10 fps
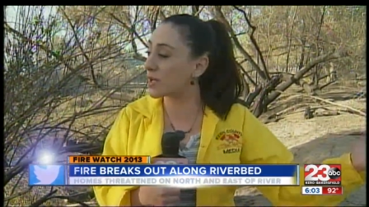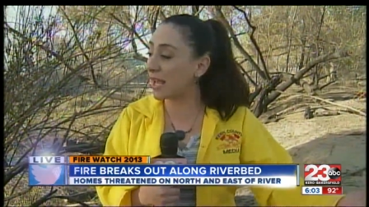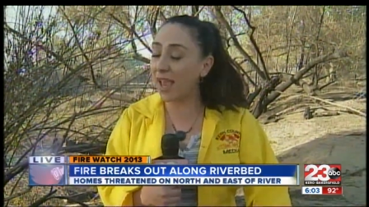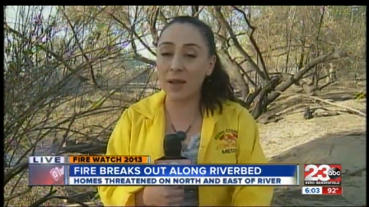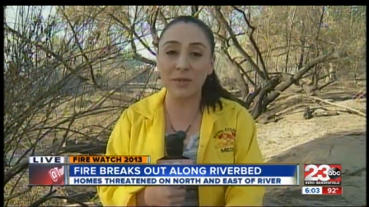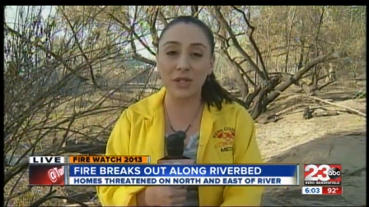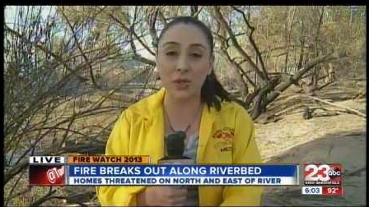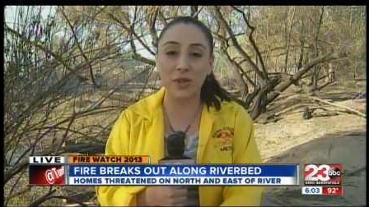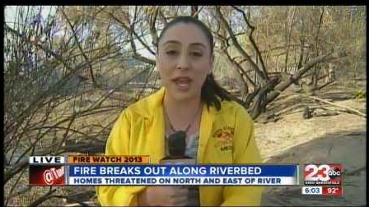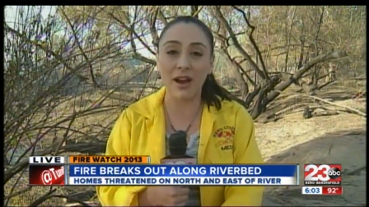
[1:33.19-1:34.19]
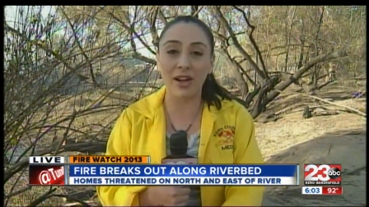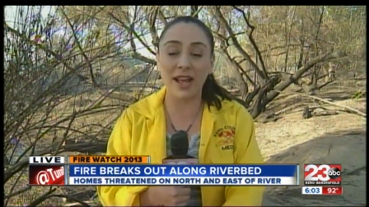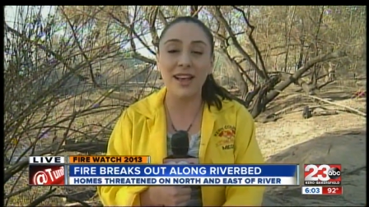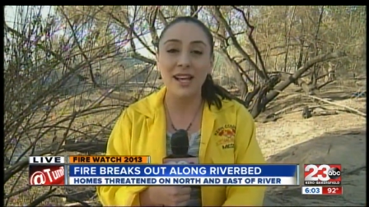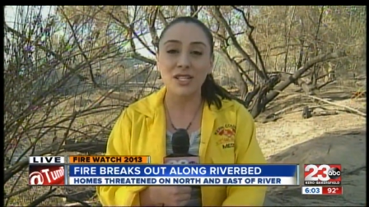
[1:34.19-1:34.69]
They came into the
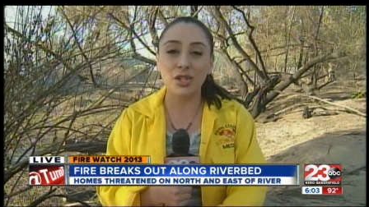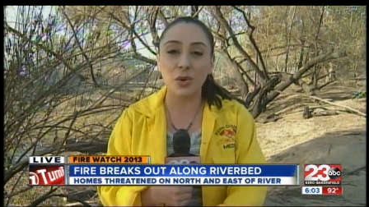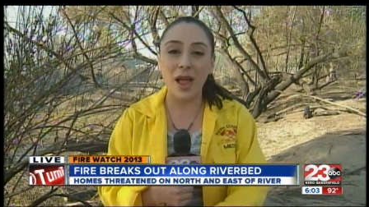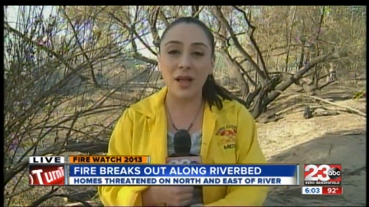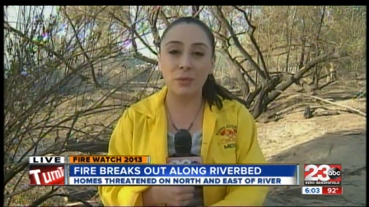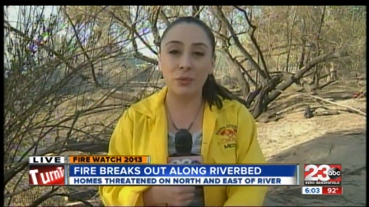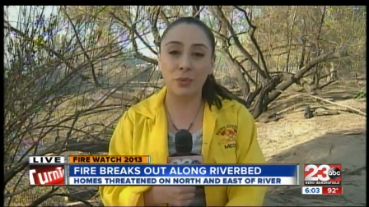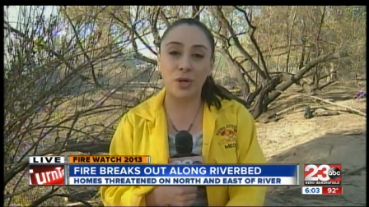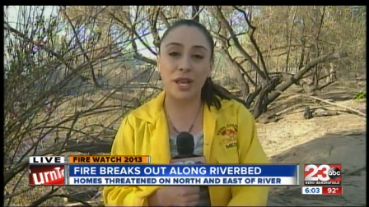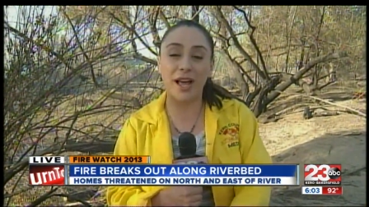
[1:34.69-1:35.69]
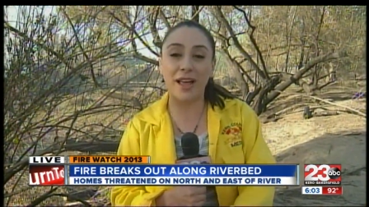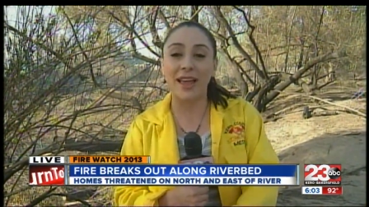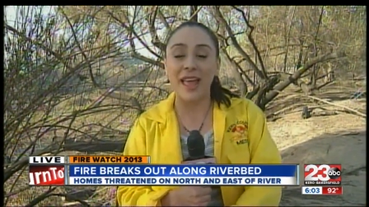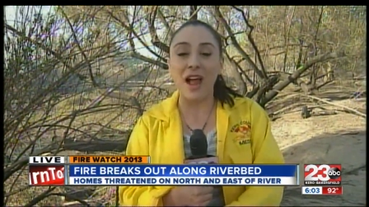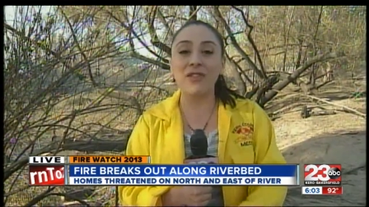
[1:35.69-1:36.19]
area to try and put uh,
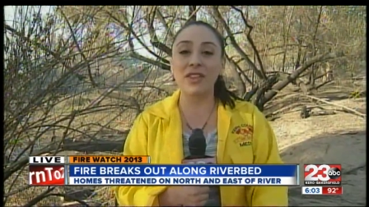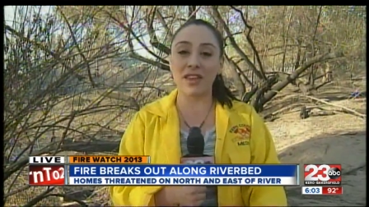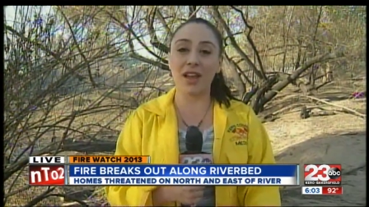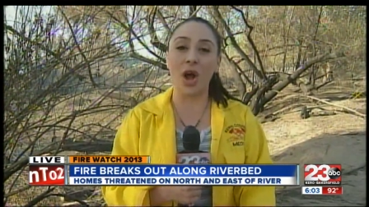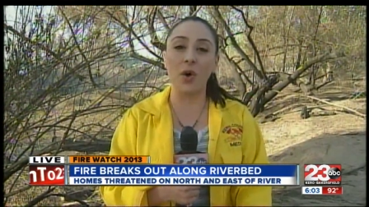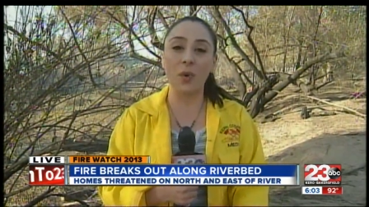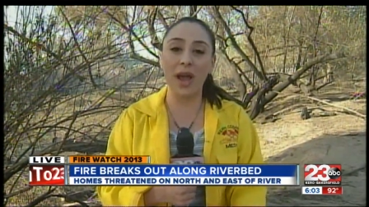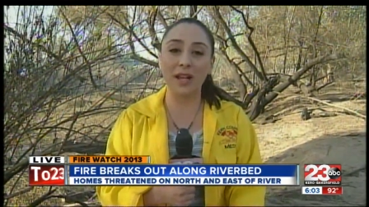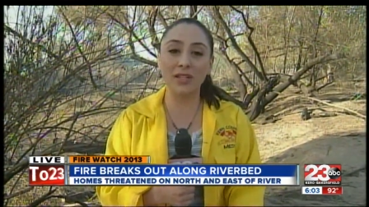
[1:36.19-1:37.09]
everything away.